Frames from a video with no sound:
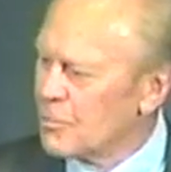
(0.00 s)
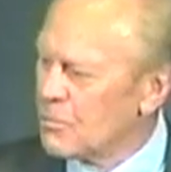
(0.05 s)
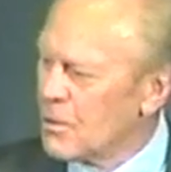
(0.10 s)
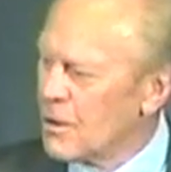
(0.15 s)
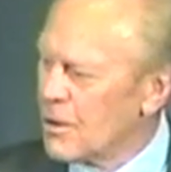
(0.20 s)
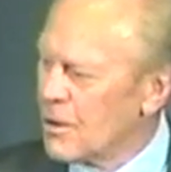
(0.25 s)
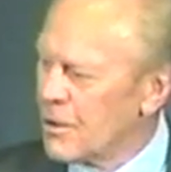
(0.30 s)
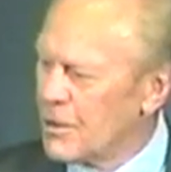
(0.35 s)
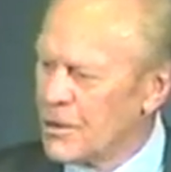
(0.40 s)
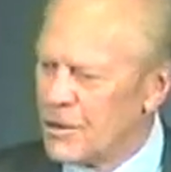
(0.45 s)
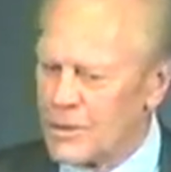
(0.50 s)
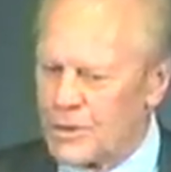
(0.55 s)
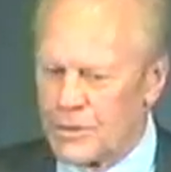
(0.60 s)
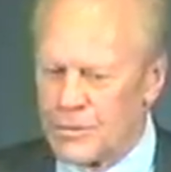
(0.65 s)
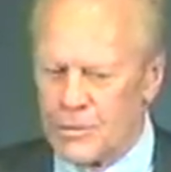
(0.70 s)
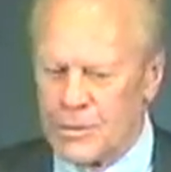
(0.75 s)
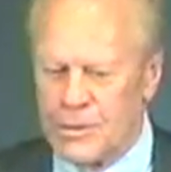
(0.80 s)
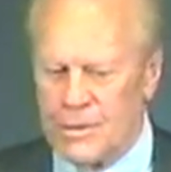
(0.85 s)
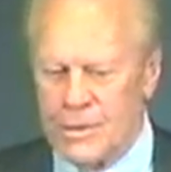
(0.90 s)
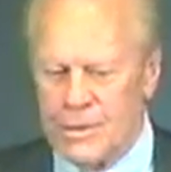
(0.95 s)
party
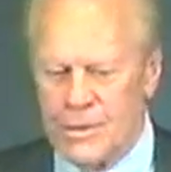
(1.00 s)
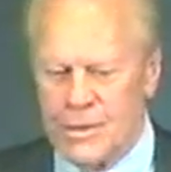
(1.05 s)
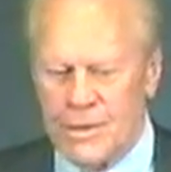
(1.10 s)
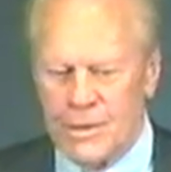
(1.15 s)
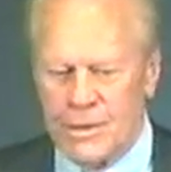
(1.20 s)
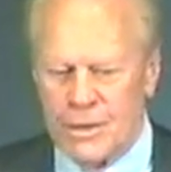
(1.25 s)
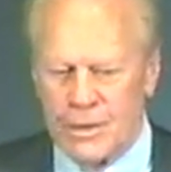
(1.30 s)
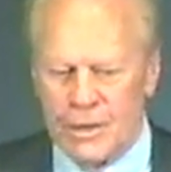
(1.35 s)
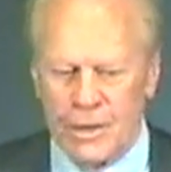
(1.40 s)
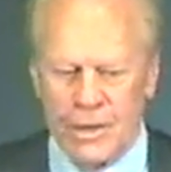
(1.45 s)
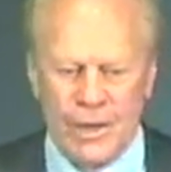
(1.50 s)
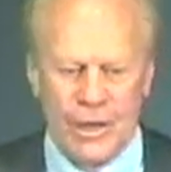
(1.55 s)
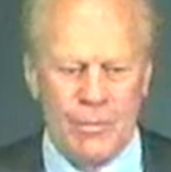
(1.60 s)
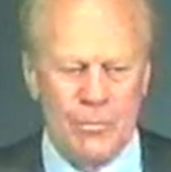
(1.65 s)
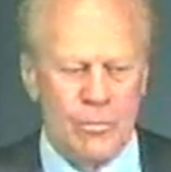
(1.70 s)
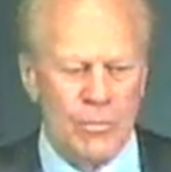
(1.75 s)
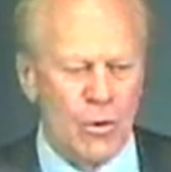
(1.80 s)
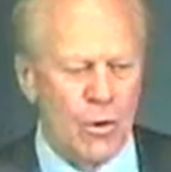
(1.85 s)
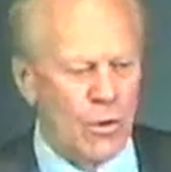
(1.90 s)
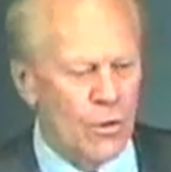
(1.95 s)
can
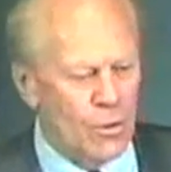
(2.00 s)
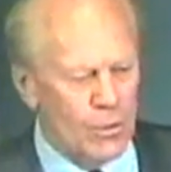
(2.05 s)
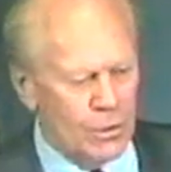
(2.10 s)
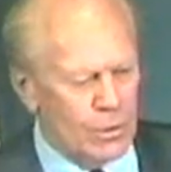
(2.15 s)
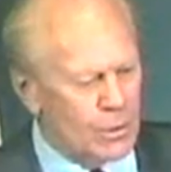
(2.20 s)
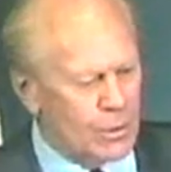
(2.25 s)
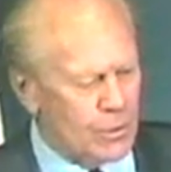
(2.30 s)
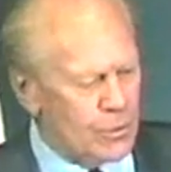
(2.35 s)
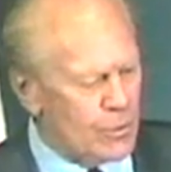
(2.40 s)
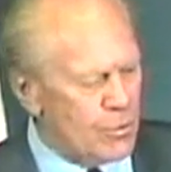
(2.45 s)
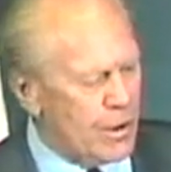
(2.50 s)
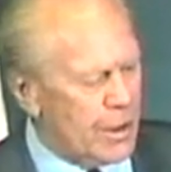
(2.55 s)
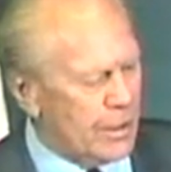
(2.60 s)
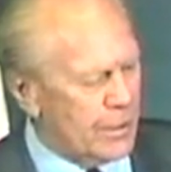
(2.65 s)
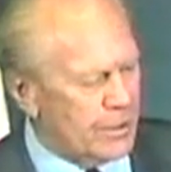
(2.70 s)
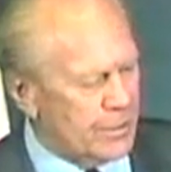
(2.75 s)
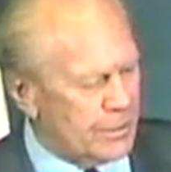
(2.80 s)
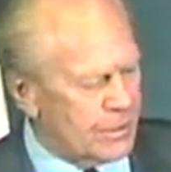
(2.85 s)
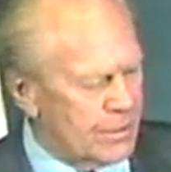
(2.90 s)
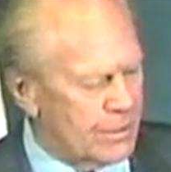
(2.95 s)
claim all the
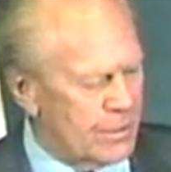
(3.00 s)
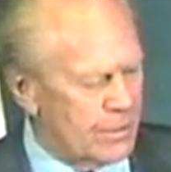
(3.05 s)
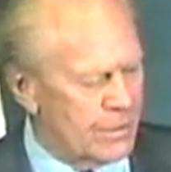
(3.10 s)
credit.